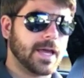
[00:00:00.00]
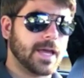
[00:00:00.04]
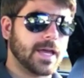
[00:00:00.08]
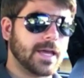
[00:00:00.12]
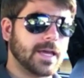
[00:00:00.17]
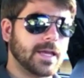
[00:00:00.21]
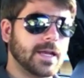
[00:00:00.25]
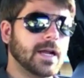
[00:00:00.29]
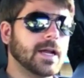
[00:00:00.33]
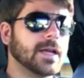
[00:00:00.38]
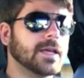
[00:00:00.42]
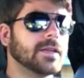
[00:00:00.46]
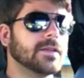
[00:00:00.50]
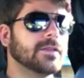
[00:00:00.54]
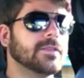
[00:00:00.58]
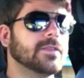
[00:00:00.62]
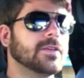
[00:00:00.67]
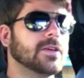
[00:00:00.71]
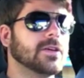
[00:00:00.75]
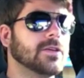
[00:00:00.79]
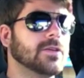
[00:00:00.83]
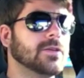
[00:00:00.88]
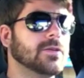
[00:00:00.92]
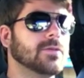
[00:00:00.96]
And I can
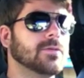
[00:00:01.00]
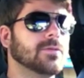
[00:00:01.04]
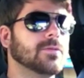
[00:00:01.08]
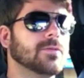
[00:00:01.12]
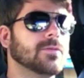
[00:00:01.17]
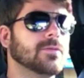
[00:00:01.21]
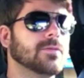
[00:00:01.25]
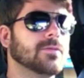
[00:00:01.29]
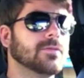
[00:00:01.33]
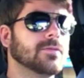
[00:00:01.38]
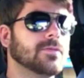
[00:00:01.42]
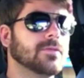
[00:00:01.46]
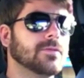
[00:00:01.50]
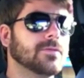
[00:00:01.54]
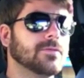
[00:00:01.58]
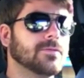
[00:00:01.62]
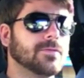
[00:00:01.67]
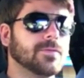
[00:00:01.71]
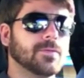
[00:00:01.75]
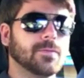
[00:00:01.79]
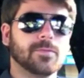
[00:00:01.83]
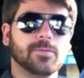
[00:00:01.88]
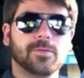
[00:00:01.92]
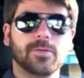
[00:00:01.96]
tell you
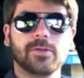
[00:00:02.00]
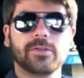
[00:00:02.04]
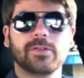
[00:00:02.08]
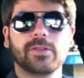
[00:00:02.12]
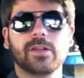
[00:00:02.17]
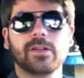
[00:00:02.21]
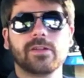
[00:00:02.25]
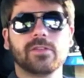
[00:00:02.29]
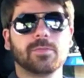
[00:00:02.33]
from first-hand